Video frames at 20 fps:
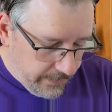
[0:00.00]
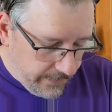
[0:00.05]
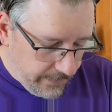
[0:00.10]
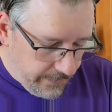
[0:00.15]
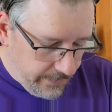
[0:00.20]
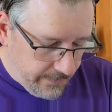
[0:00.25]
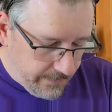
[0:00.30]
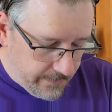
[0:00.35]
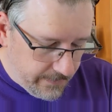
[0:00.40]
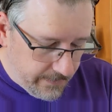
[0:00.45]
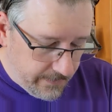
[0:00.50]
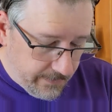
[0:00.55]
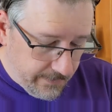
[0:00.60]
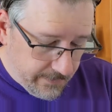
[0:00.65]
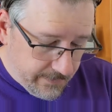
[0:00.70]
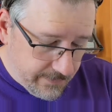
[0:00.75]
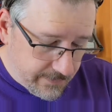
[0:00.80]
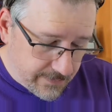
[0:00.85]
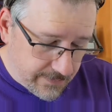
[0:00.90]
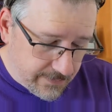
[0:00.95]
And
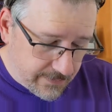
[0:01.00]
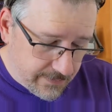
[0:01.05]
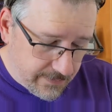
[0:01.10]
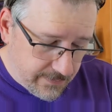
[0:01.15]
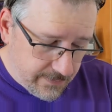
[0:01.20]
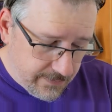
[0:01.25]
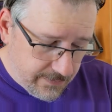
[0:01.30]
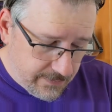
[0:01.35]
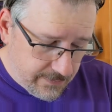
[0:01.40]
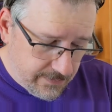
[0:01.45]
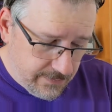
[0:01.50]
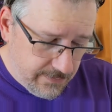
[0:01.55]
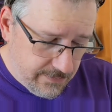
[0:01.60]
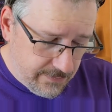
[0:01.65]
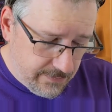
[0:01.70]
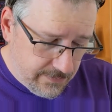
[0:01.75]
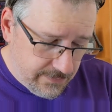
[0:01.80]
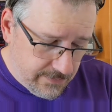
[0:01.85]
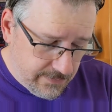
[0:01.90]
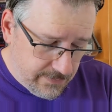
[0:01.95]
that
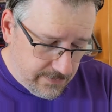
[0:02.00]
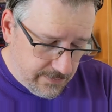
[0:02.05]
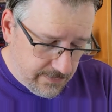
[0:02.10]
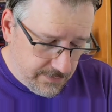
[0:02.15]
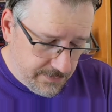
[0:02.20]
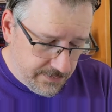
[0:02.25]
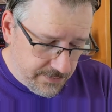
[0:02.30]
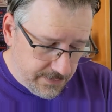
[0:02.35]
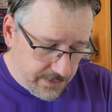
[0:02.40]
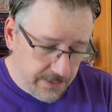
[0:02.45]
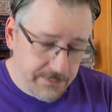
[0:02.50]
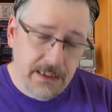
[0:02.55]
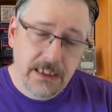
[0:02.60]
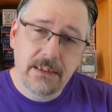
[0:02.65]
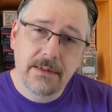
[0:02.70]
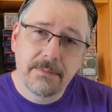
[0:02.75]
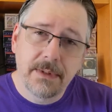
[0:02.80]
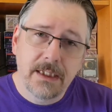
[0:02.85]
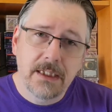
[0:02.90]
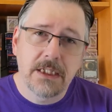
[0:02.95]
makes
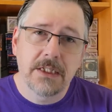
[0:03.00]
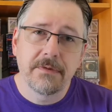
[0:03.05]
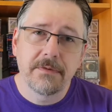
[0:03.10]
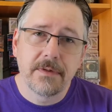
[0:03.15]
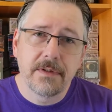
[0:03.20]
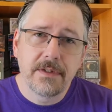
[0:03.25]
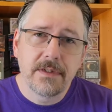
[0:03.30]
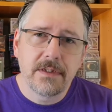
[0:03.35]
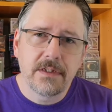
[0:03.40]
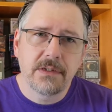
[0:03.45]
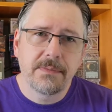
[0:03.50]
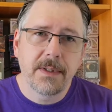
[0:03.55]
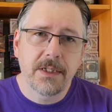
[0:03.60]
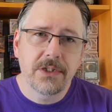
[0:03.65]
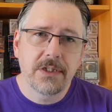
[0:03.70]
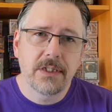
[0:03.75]
a big difference, especially